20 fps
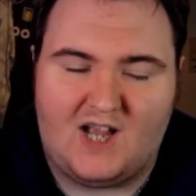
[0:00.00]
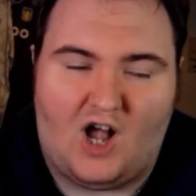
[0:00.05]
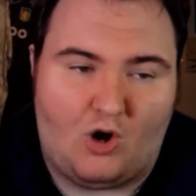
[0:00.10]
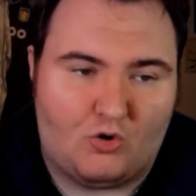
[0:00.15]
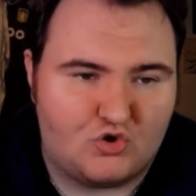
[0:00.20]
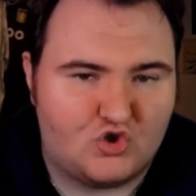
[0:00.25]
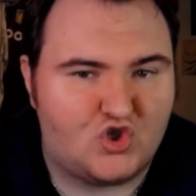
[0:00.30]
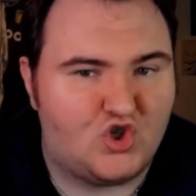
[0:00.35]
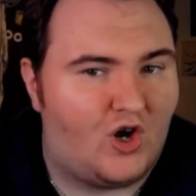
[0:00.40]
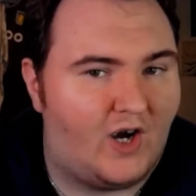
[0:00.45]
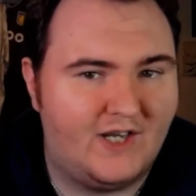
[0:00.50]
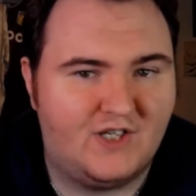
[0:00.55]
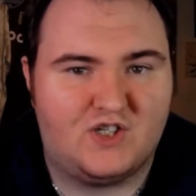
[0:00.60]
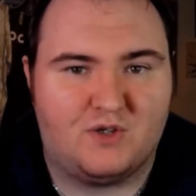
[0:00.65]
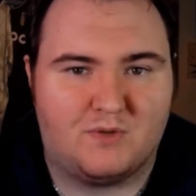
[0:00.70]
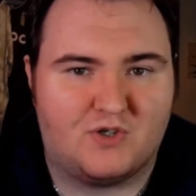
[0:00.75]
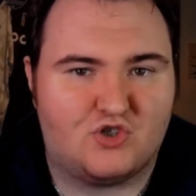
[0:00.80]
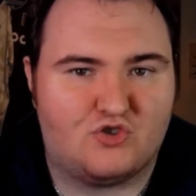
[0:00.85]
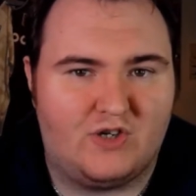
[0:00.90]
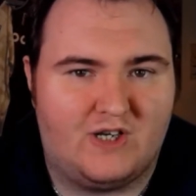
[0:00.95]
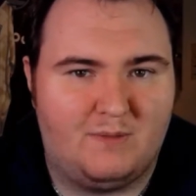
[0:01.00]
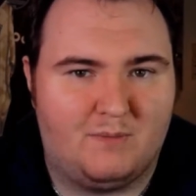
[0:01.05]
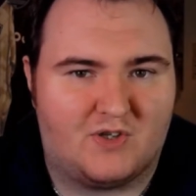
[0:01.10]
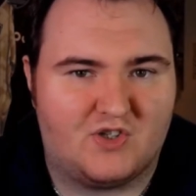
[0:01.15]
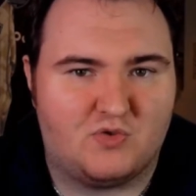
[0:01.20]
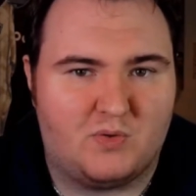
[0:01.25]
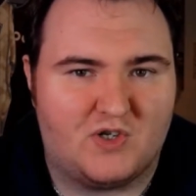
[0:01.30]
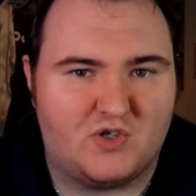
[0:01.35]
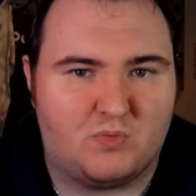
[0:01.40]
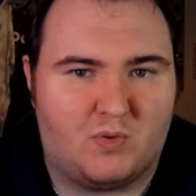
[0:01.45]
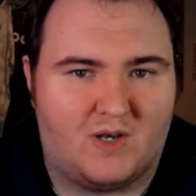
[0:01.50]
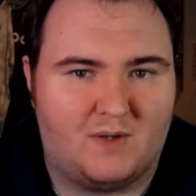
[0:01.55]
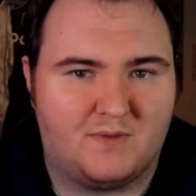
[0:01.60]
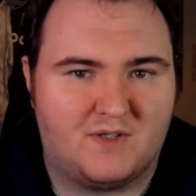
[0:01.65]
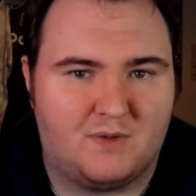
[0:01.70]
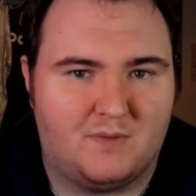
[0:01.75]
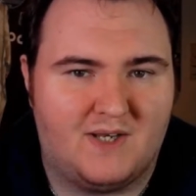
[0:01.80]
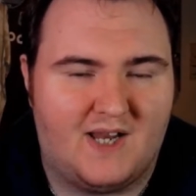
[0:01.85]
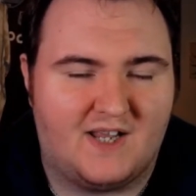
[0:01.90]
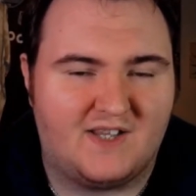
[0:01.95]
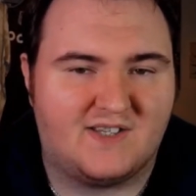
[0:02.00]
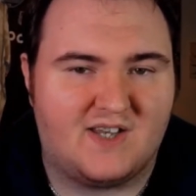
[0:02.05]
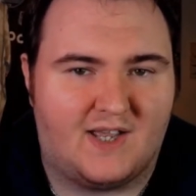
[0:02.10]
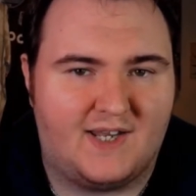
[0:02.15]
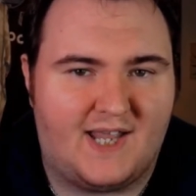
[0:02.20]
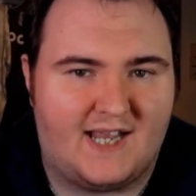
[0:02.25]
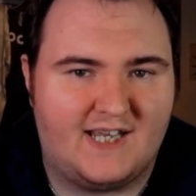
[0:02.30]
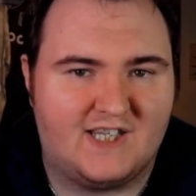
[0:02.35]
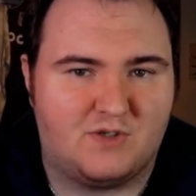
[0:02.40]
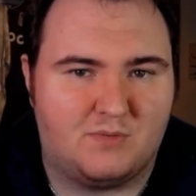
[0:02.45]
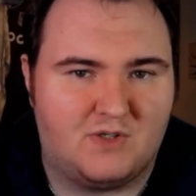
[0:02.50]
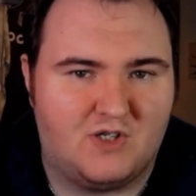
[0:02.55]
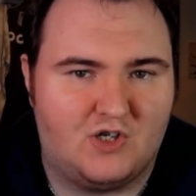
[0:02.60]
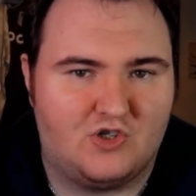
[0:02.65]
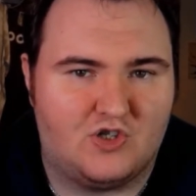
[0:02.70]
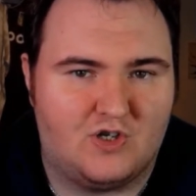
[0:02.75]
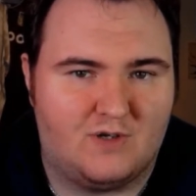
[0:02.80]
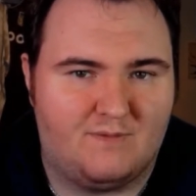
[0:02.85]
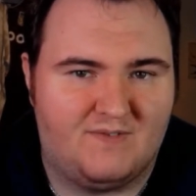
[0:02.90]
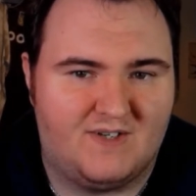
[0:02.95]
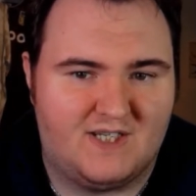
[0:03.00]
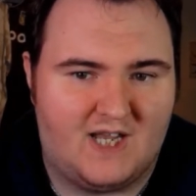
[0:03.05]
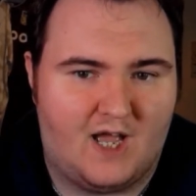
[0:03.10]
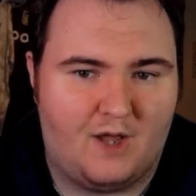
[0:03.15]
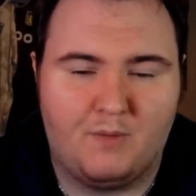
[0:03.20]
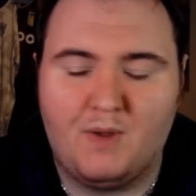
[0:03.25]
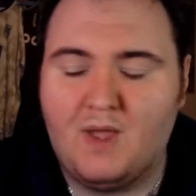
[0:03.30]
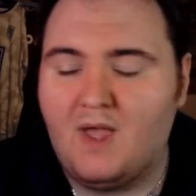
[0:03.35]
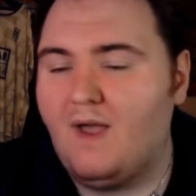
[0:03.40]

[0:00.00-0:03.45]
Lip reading: I'll try and do a stream on Twitch while I'm doing it and turn that into a YouTube video.